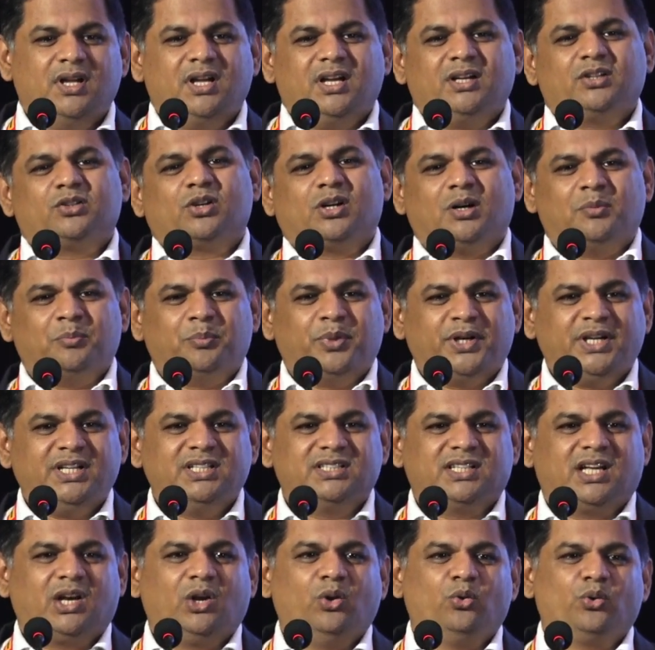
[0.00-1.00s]
So companies
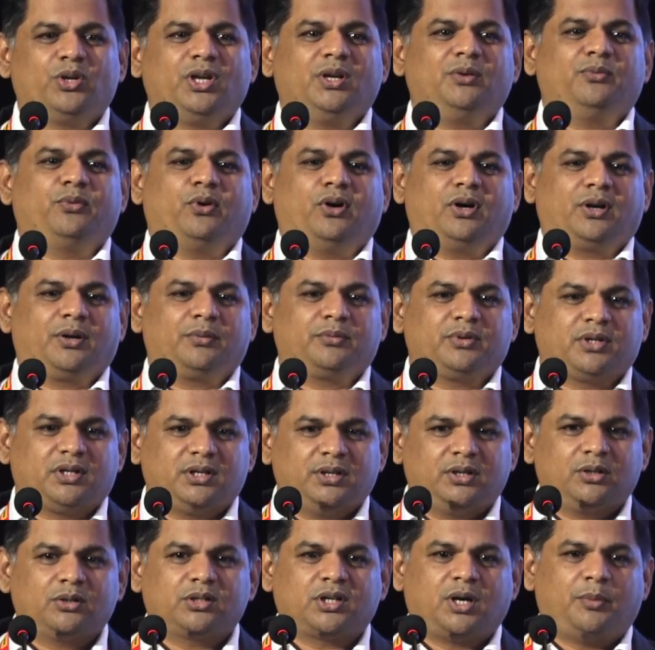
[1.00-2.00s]
are looking for
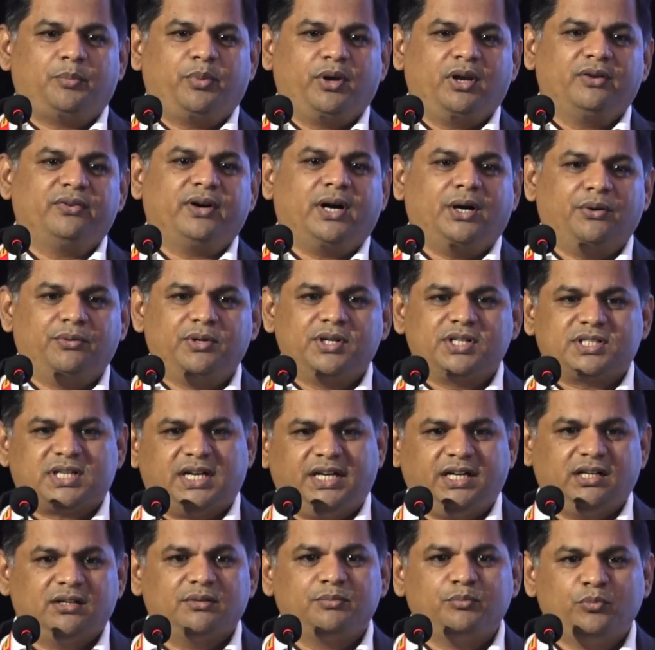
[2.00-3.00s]
couple of hours
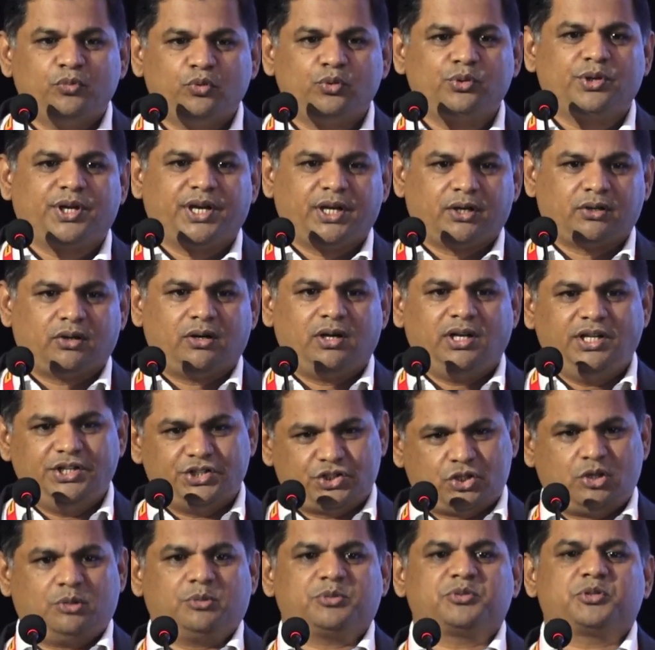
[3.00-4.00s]
kind of MOOC recall
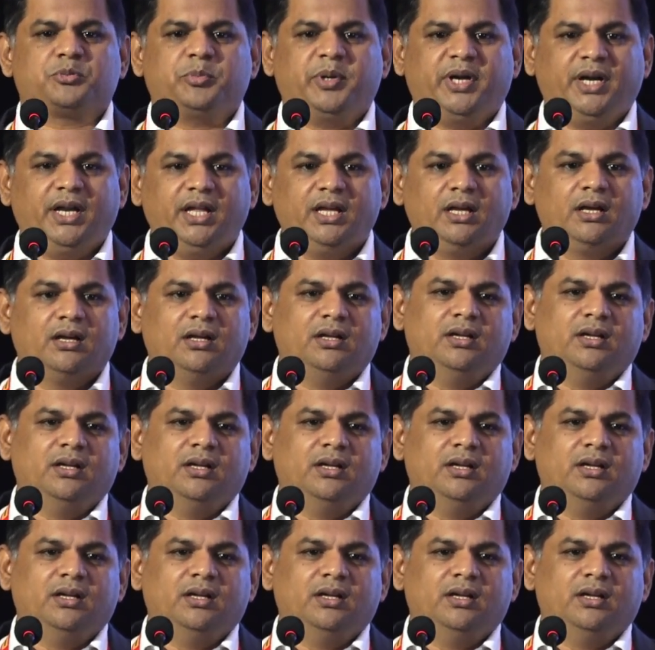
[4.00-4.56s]
instead of spending